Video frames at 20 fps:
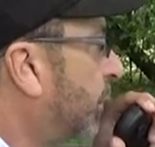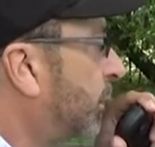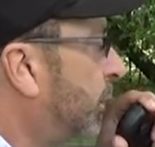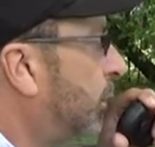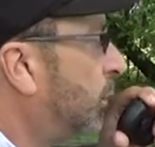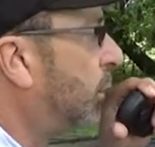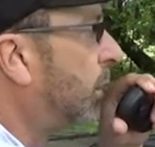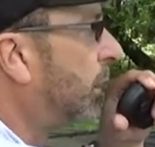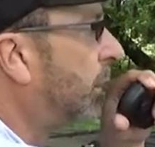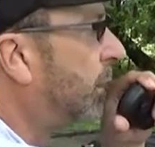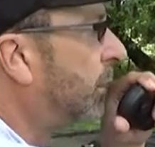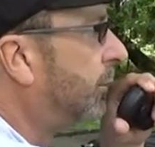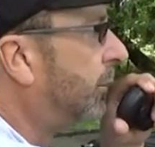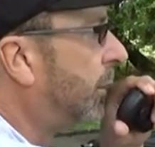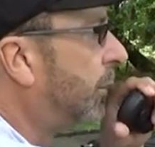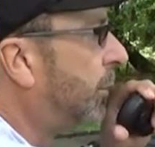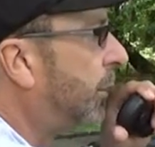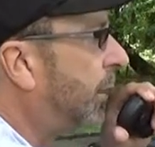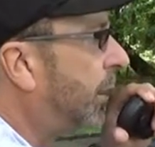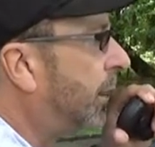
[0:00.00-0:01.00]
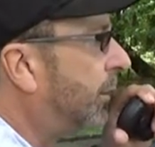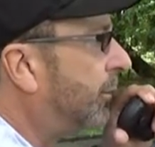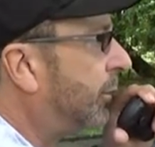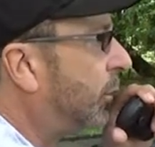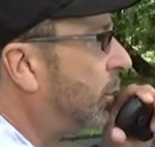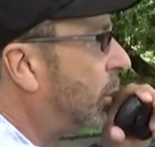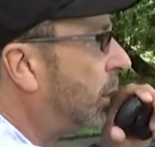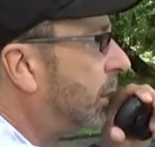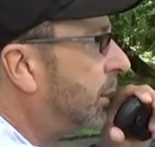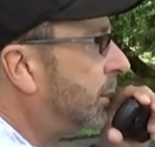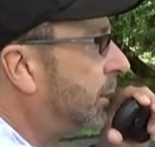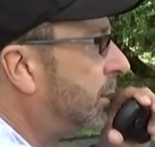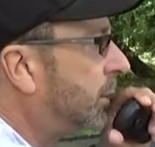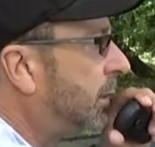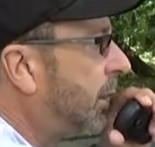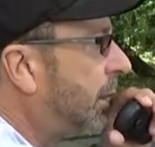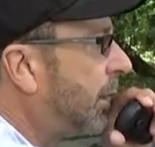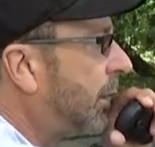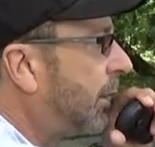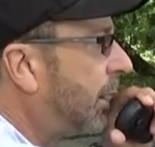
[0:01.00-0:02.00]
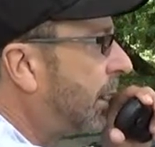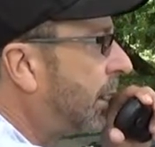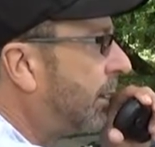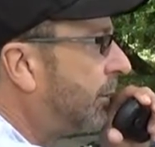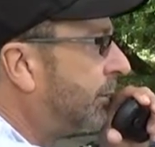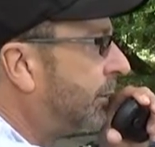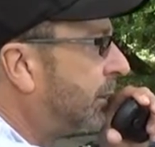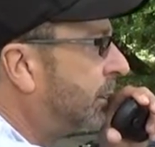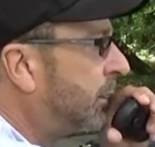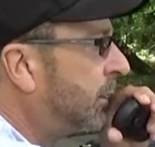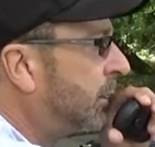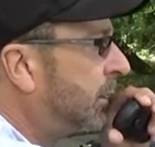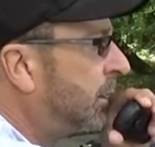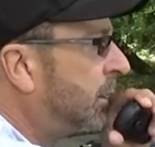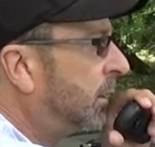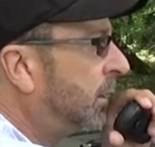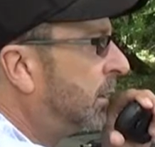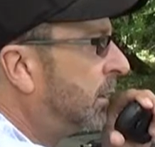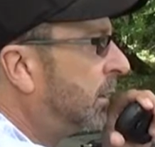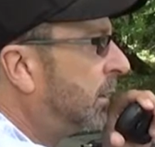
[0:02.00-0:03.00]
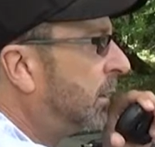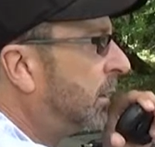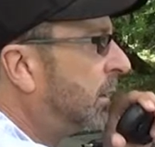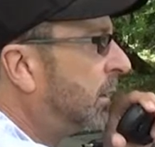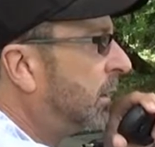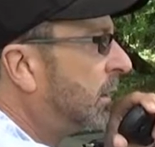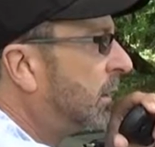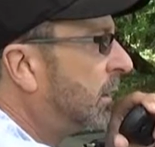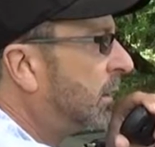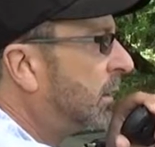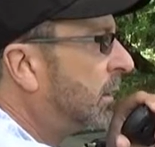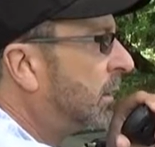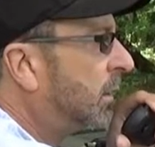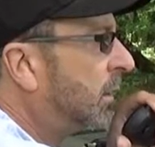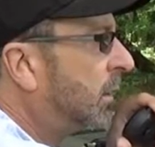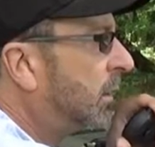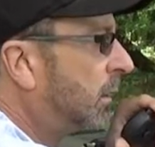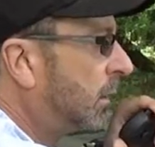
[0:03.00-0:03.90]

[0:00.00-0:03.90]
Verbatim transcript: 1421, November Alpha 1, Sierra Alpha. Number